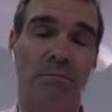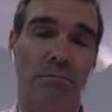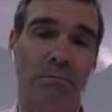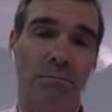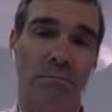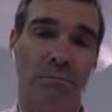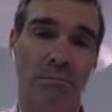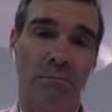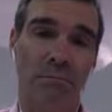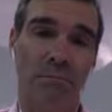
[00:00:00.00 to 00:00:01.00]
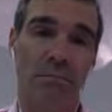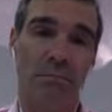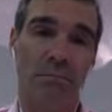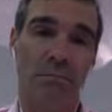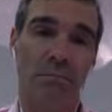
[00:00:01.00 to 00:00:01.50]

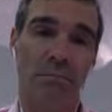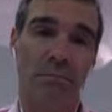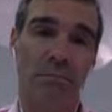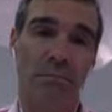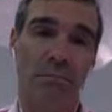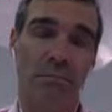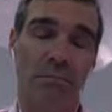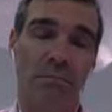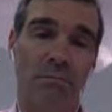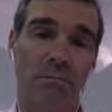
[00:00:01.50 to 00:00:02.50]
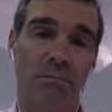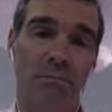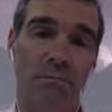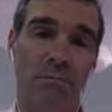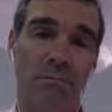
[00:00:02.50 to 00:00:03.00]

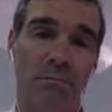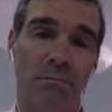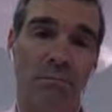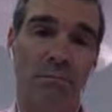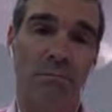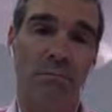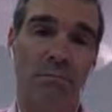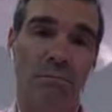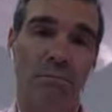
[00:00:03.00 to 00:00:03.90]
No words are spoken by the person on screen.